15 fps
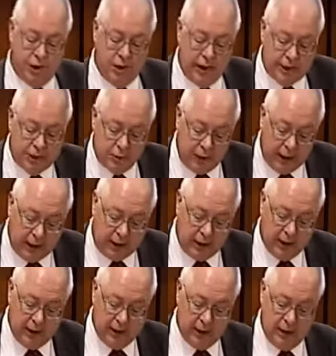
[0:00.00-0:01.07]
last week
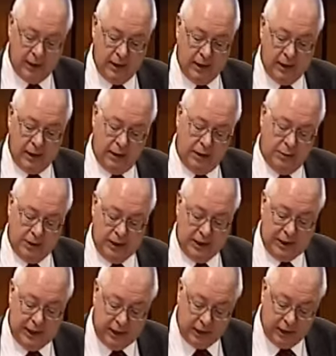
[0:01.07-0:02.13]
there was a
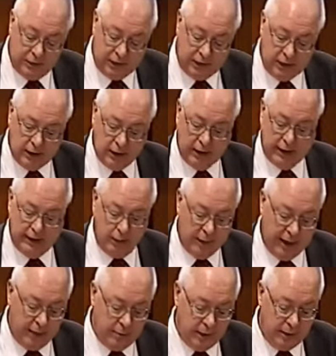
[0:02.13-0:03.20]
significant late
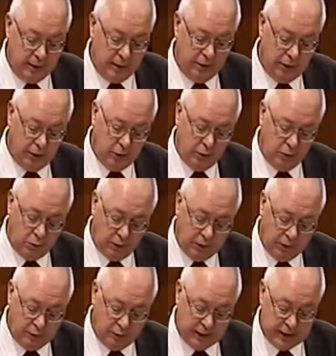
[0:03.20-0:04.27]
amendment to the local
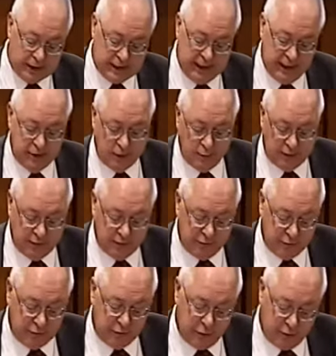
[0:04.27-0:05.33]
government settlement
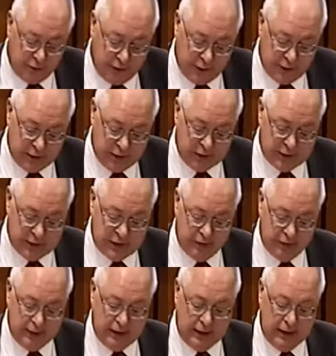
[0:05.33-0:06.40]
for
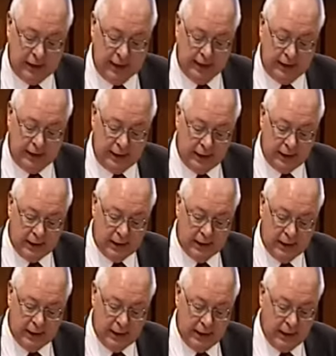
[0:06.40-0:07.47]
2017-18,
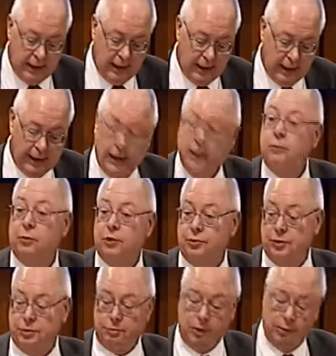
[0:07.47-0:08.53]
which was
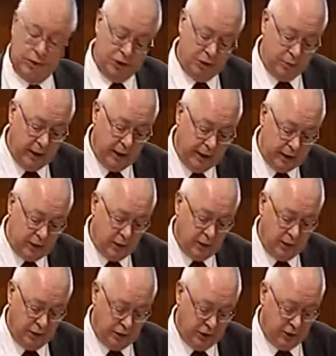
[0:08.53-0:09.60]
published by
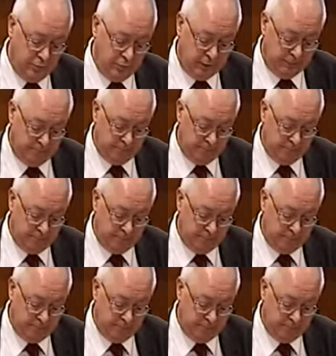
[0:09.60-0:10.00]
Scottish Government.